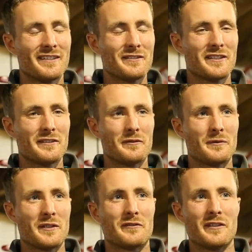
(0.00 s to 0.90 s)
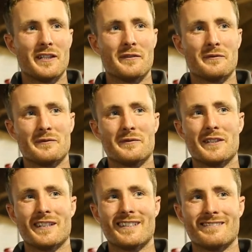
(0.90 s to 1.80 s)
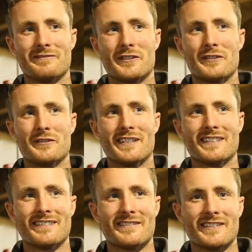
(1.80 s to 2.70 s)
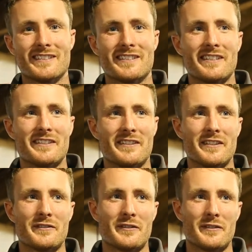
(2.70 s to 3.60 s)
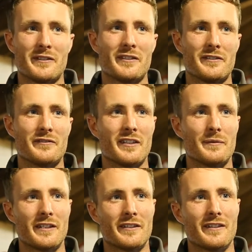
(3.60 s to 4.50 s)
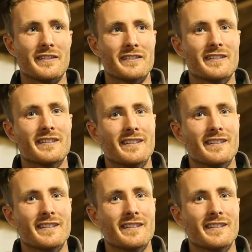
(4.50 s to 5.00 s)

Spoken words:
still have a bit of freedom within reason, which is kind of nice for our developing the grounds.